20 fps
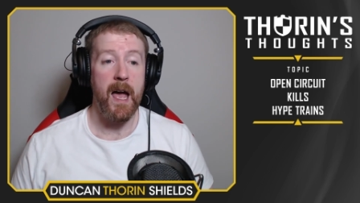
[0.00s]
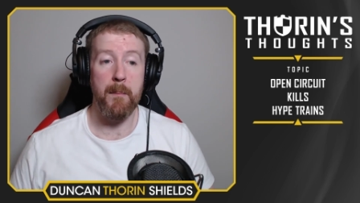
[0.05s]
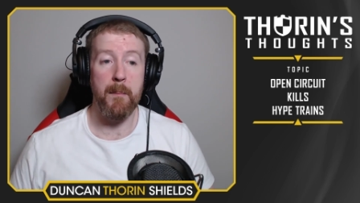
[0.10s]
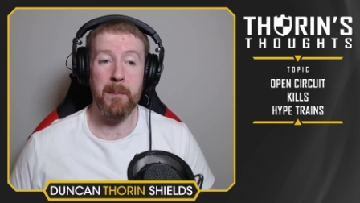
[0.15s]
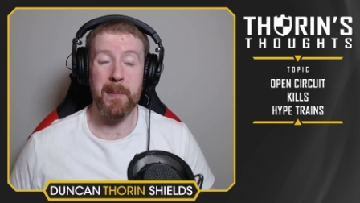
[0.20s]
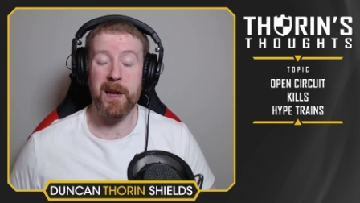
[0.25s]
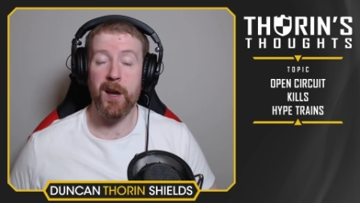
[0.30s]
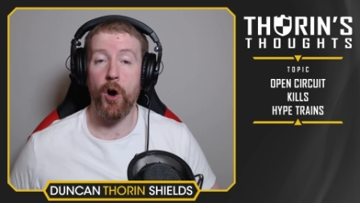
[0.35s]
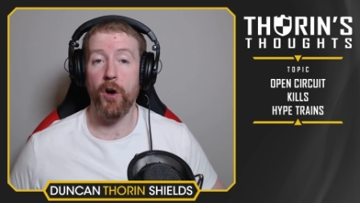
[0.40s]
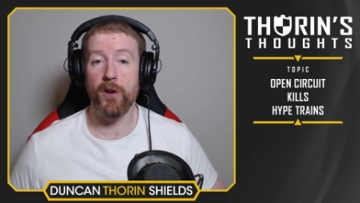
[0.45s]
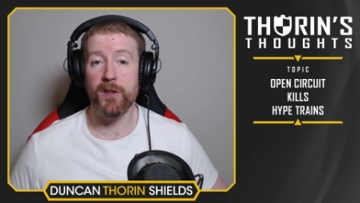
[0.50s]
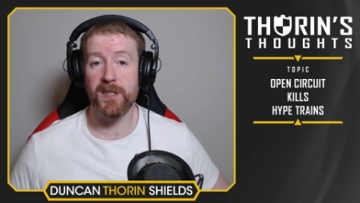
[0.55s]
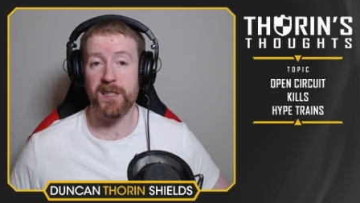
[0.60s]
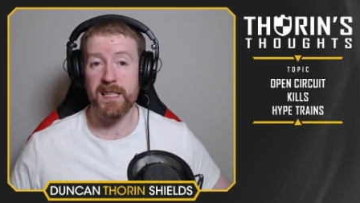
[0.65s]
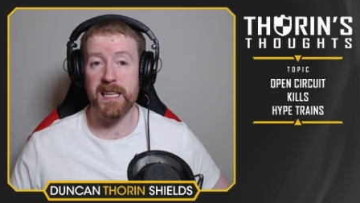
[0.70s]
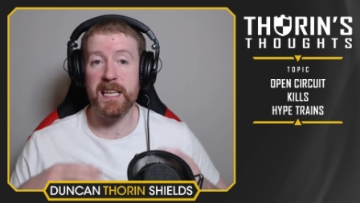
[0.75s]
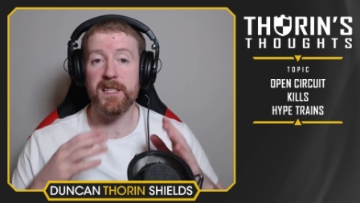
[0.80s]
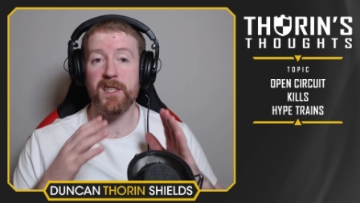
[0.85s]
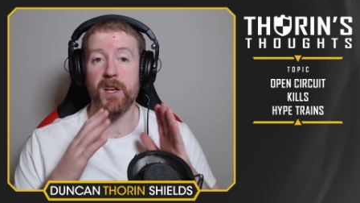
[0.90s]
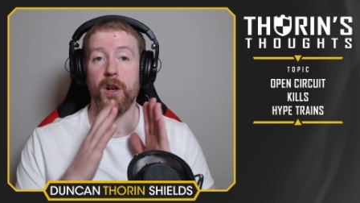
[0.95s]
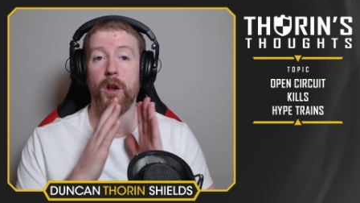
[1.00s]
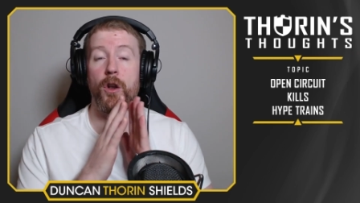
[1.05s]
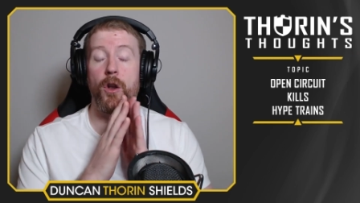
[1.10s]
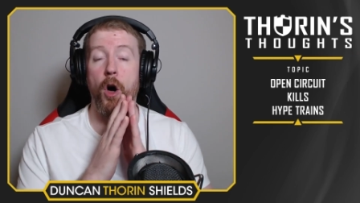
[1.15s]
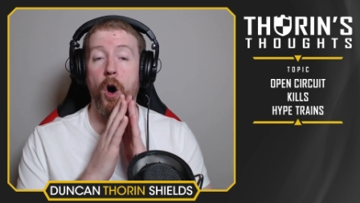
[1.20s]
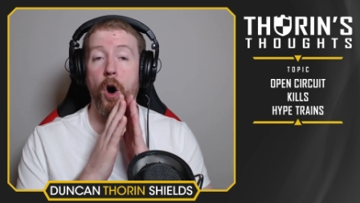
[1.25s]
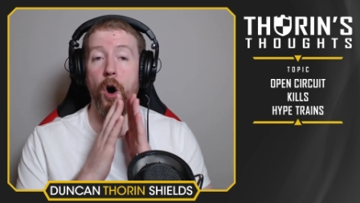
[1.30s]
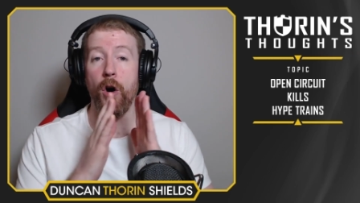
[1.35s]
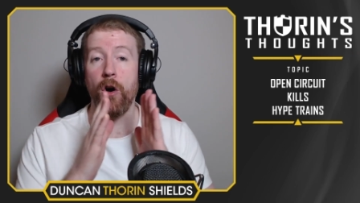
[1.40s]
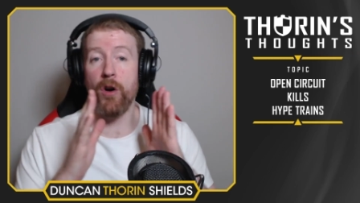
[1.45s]
And because these are
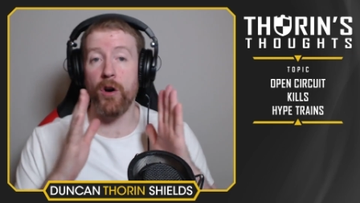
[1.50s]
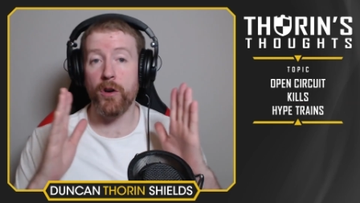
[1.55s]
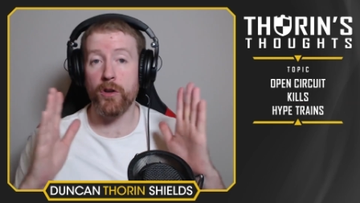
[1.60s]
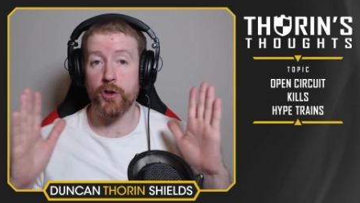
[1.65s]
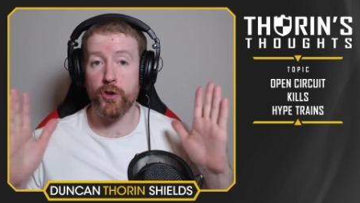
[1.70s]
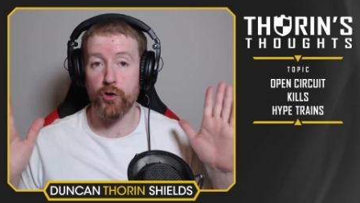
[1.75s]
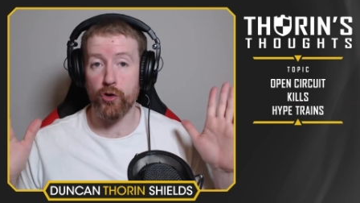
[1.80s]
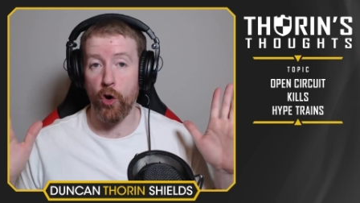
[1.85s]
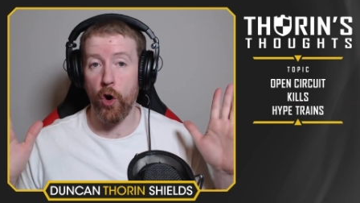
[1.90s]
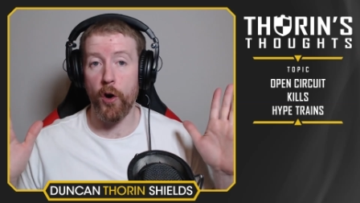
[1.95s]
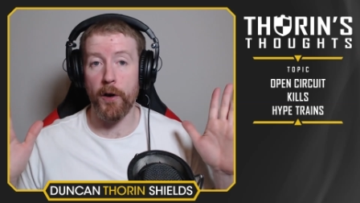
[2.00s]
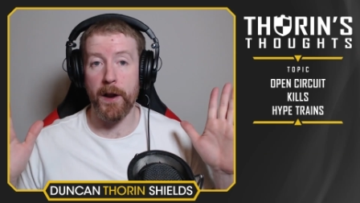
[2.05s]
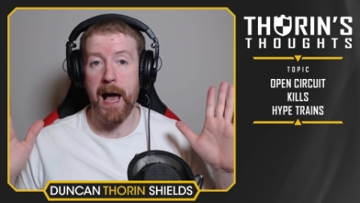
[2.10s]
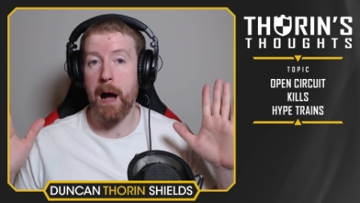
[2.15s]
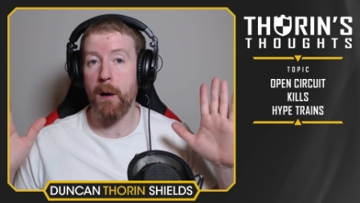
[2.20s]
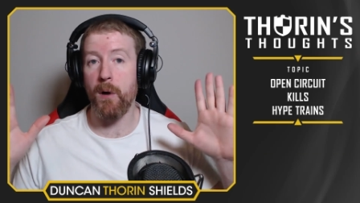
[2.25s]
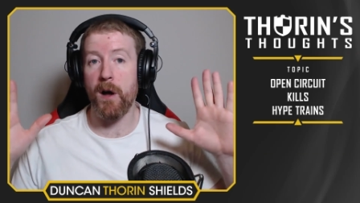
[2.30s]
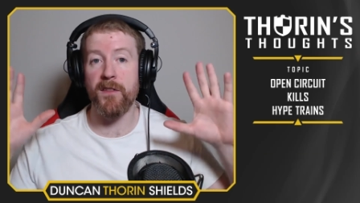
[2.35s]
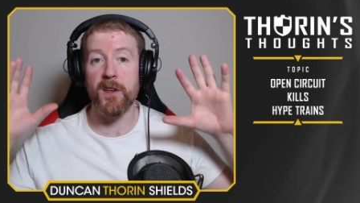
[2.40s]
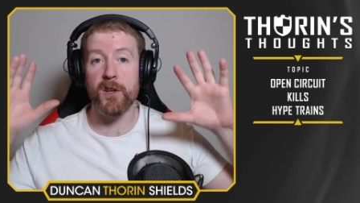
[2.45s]
long, drawn out,